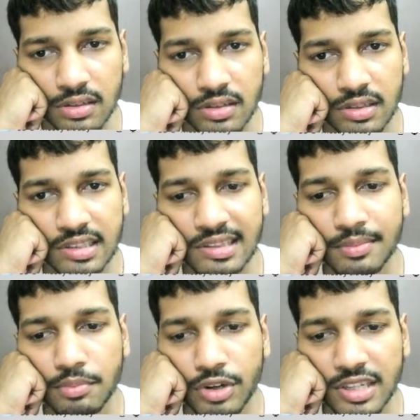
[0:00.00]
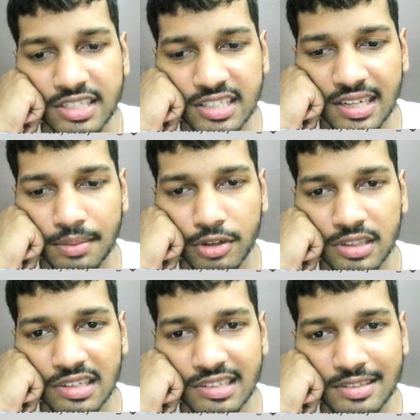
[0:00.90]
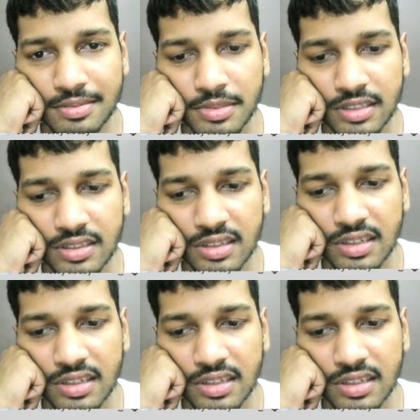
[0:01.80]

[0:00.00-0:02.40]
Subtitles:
this is more in detail about the customer